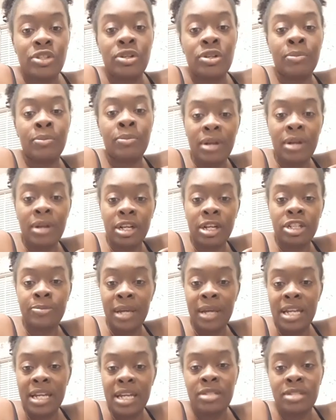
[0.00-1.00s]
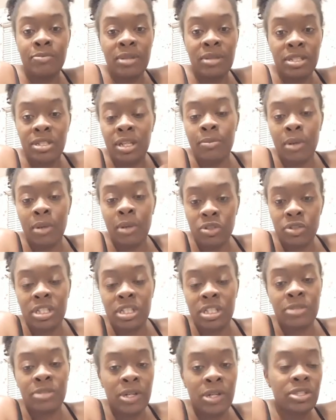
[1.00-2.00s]
a better space mentally, emotionally, and
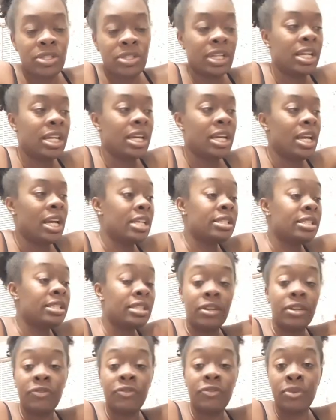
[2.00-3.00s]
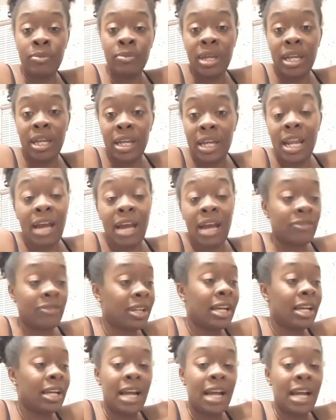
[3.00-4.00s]
spiritually. It's good for me, and I feel
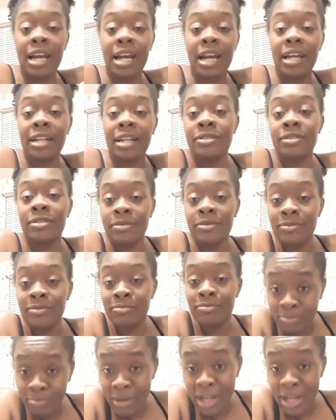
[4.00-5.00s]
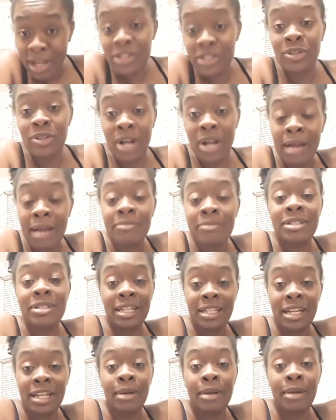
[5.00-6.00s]
like God make sure I'm taken
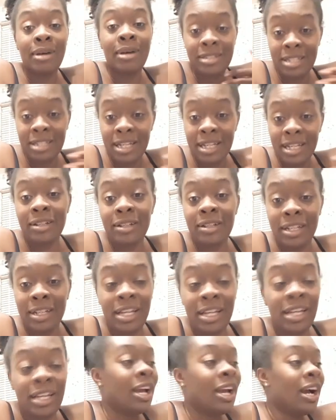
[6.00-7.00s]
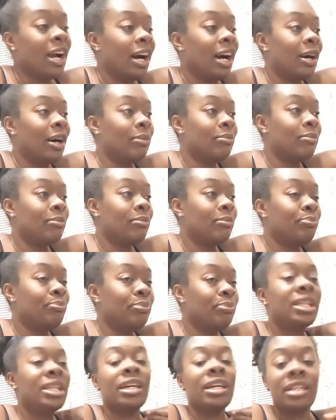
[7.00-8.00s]
care of monetarily,
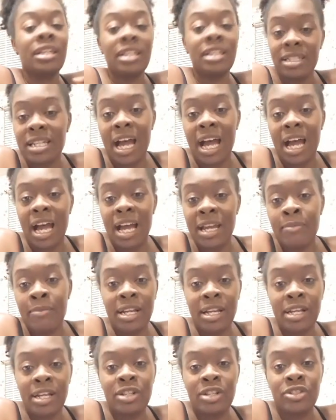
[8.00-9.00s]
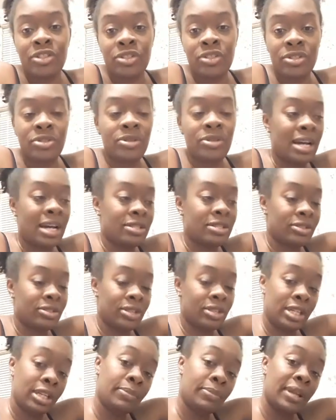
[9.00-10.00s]
because I am making sure you guys are in
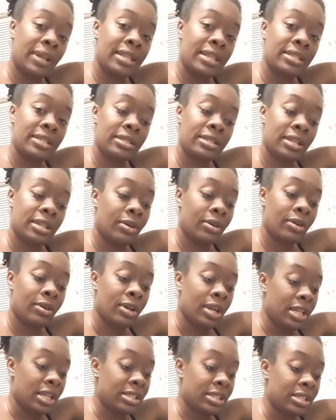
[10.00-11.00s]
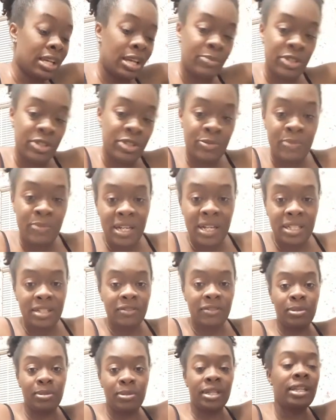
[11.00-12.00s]
good places. So it's all perspective,
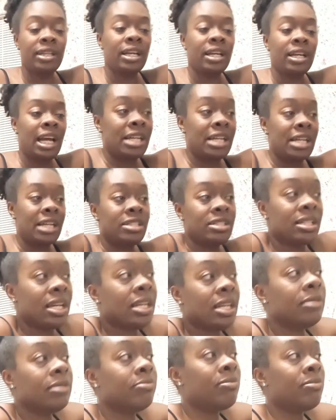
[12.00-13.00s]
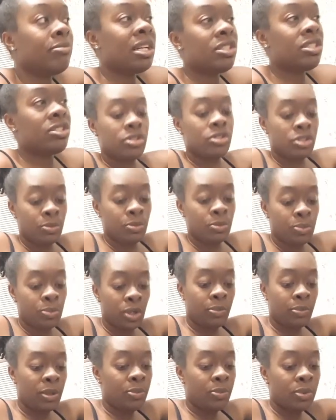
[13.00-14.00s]
but I just say make sure you support
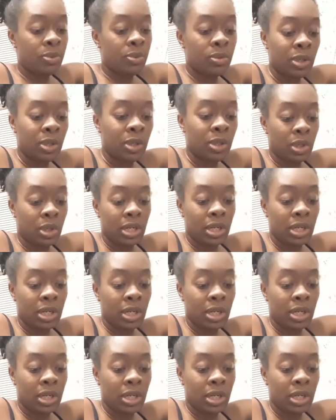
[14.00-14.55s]
people or